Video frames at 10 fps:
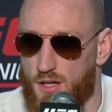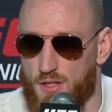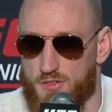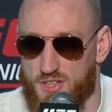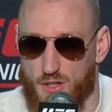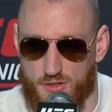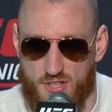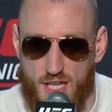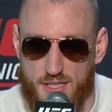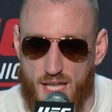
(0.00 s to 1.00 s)
skill
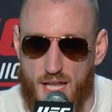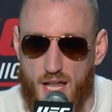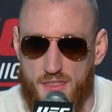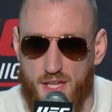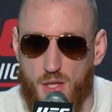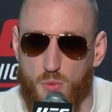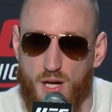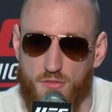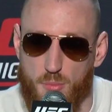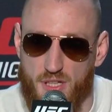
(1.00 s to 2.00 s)
set that I think he will
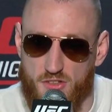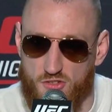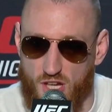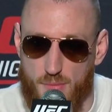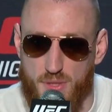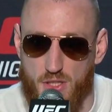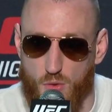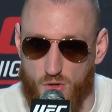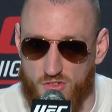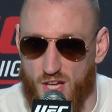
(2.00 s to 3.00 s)
ever be a champion
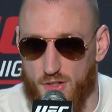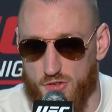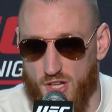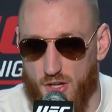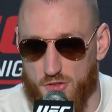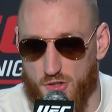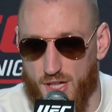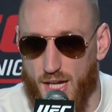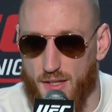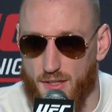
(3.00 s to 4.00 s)
or title challenger
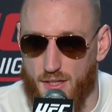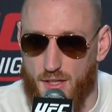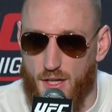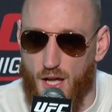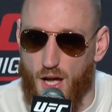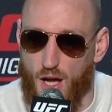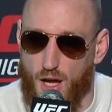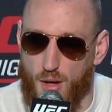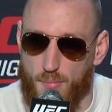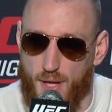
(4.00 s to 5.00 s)
again.
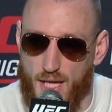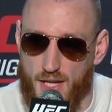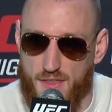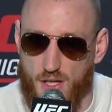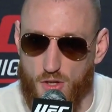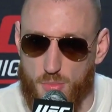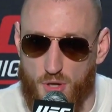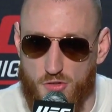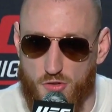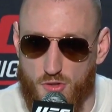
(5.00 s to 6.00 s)
And I think all the
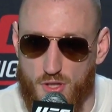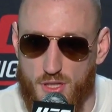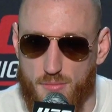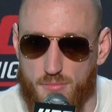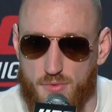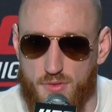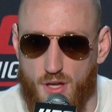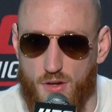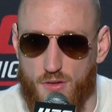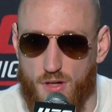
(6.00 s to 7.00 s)
pressure is on him.
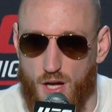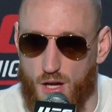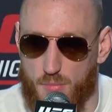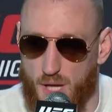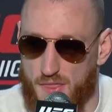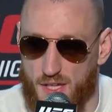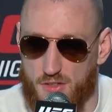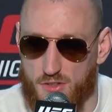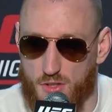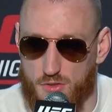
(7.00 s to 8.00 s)
So I think
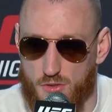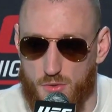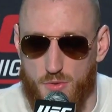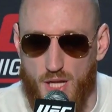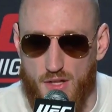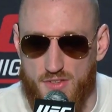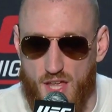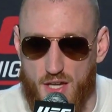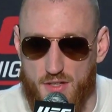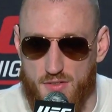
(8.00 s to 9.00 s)
he's a good dude
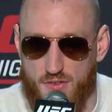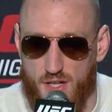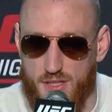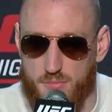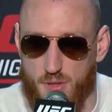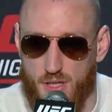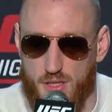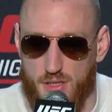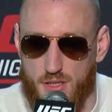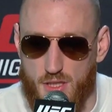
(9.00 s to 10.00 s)
outside of the fight,
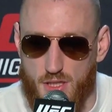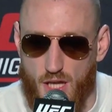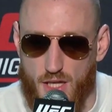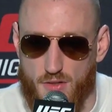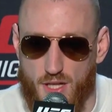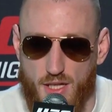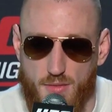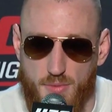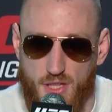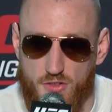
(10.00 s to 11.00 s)
but I don't like
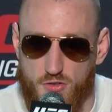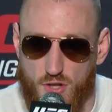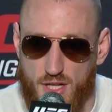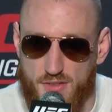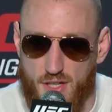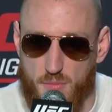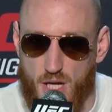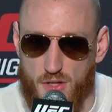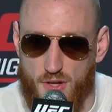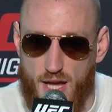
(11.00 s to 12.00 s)
him because he's trying to take
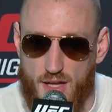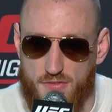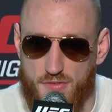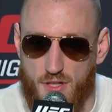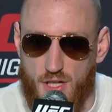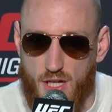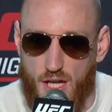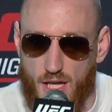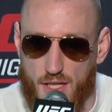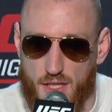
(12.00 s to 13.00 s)
my other half,
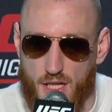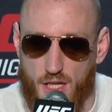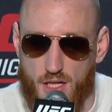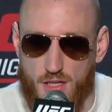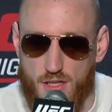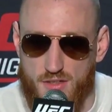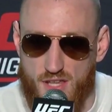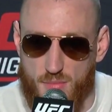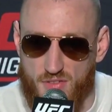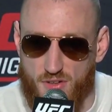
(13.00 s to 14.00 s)
and he's
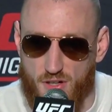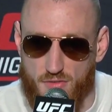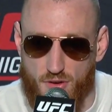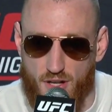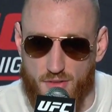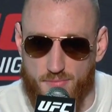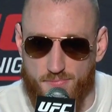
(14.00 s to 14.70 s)
not my fucking friend.